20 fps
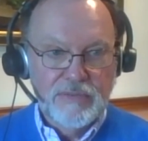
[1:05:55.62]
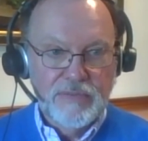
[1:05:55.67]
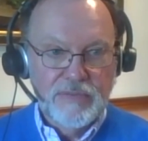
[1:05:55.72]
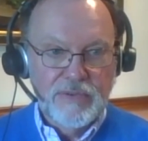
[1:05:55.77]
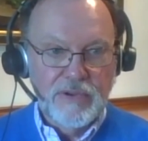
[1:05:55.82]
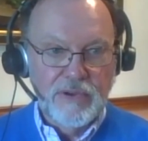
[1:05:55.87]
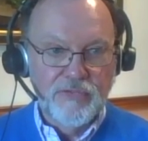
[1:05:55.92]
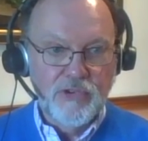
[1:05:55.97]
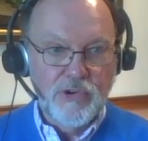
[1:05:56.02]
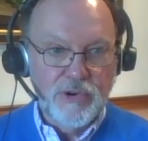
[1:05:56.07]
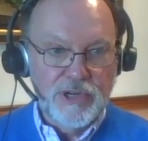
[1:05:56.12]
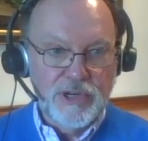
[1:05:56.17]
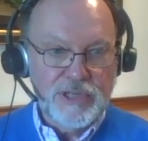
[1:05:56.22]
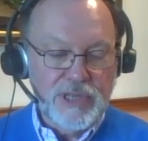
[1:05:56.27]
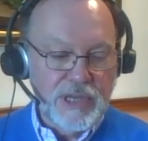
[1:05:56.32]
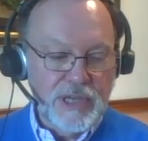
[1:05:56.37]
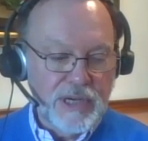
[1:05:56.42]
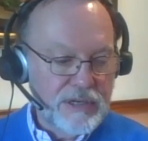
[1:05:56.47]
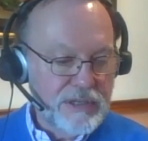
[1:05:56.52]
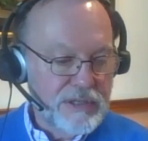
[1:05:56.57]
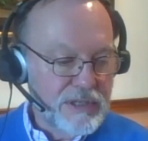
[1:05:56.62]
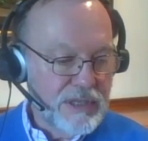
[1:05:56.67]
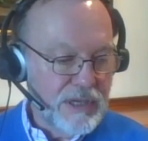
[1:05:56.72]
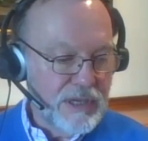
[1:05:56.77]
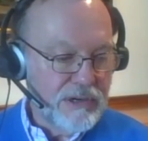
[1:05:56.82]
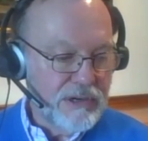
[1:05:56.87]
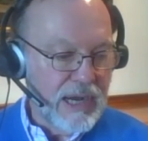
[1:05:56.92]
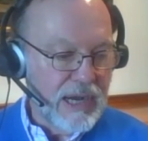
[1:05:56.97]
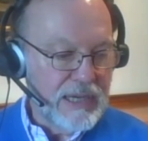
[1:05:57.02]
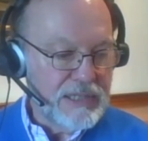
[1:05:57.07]
Of course, there's the
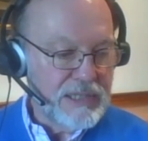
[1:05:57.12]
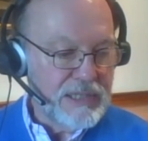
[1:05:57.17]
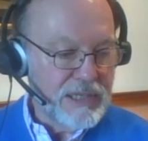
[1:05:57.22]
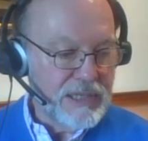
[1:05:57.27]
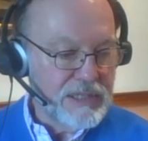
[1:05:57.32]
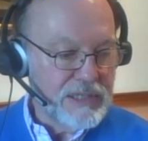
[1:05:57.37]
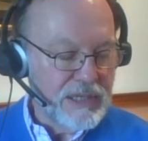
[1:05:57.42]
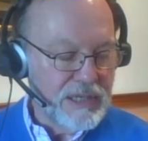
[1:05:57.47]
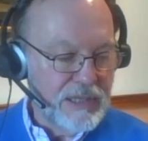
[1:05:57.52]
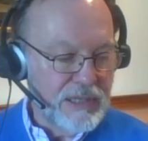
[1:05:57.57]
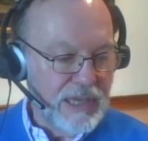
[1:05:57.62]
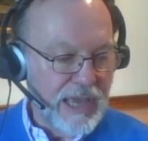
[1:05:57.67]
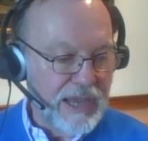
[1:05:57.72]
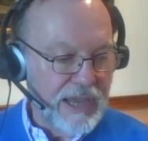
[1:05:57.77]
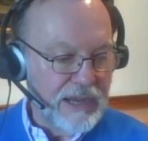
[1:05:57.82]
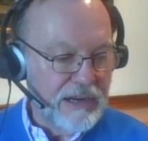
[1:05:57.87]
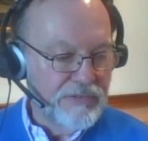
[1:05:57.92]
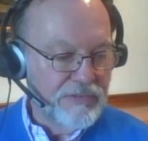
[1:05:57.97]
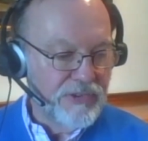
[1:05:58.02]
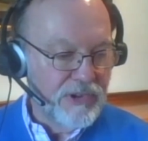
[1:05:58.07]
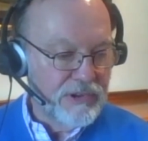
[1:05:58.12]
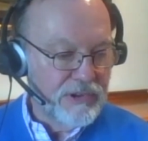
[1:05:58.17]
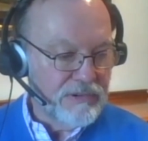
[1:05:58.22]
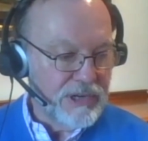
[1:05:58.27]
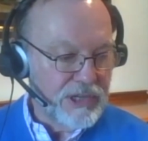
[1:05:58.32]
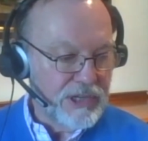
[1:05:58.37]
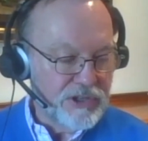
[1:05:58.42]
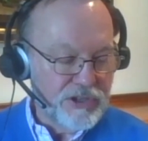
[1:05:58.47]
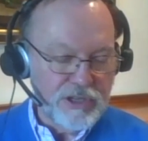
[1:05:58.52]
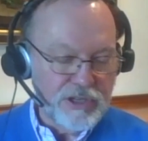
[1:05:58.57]
crisis in the Anglophone
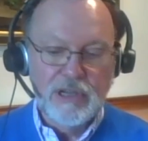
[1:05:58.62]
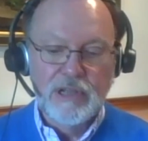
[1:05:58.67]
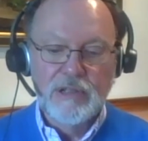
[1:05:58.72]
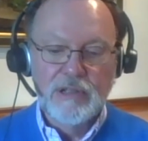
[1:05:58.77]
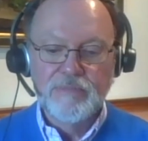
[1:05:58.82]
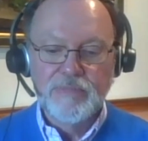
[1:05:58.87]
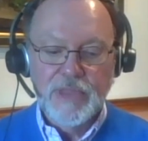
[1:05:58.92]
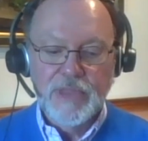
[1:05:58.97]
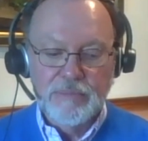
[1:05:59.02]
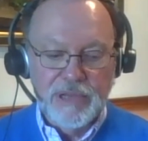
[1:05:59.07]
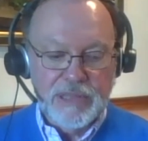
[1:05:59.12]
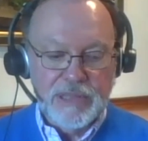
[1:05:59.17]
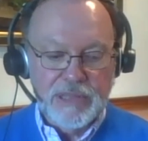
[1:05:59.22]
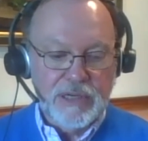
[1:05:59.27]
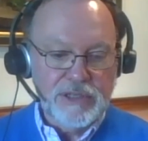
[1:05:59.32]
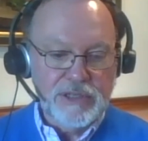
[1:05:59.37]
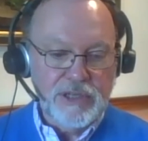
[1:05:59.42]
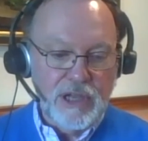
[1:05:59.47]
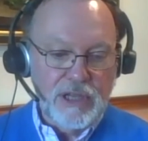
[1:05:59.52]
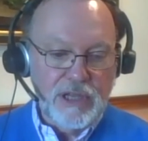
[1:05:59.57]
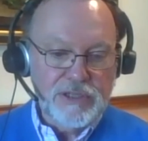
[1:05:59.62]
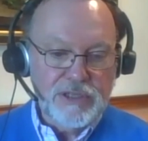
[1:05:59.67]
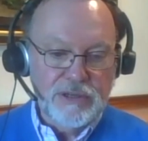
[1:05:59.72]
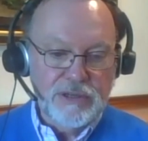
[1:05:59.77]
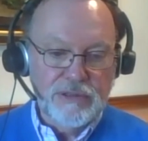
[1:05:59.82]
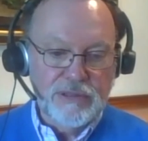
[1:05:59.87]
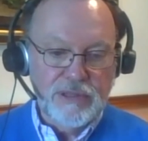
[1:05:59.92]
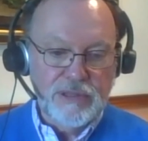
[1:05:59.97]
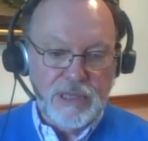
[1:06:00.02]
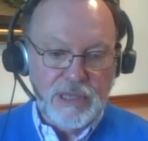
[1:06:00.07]
region, but there's
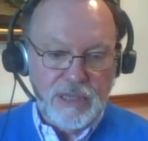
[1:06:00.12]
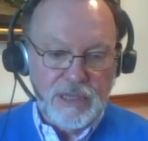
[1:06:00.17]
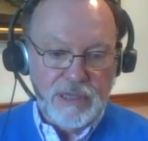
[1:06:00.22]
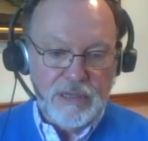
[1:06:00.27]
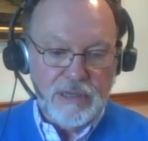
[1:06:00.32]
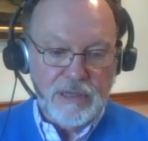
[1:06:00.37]
also the